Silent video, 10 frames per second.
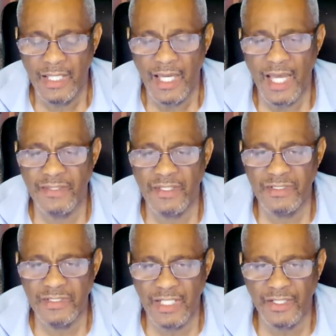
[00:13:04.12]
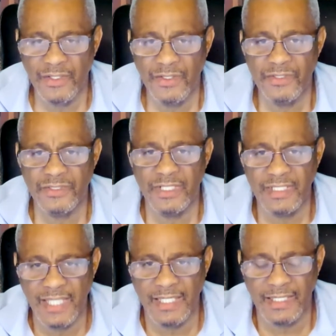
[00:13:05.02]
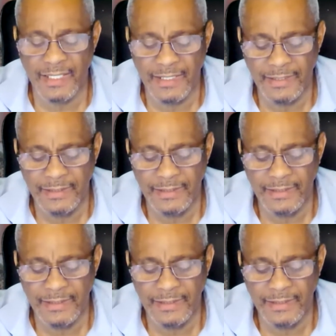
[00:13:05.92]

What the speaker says: and the nigger together,